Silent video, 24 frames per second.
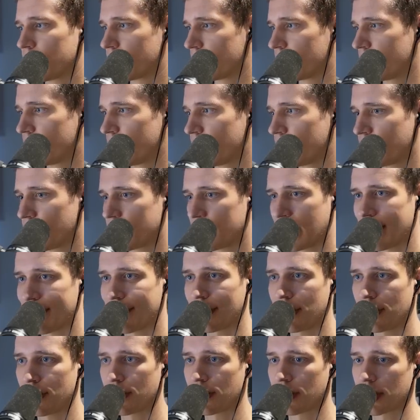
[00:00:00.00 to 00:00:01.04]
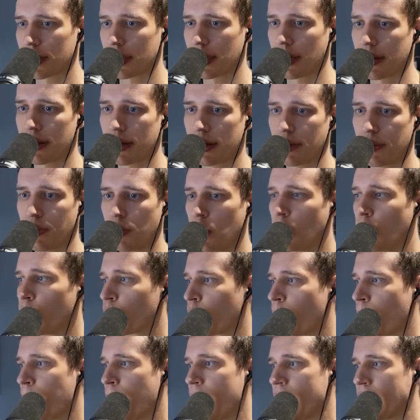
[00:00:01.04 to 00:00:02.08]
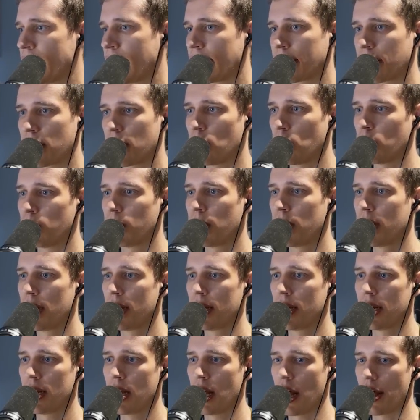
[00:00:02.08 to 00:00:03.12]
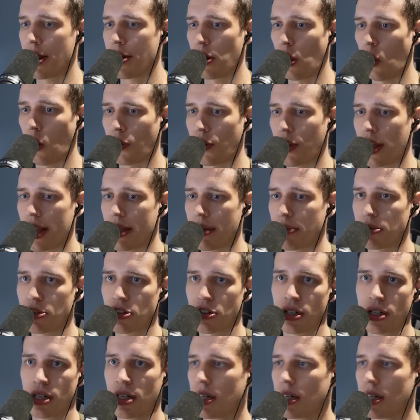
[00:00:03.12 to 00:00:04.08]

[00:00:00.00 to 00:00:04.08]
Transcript: The 7 lurkers that will remain at home at all times.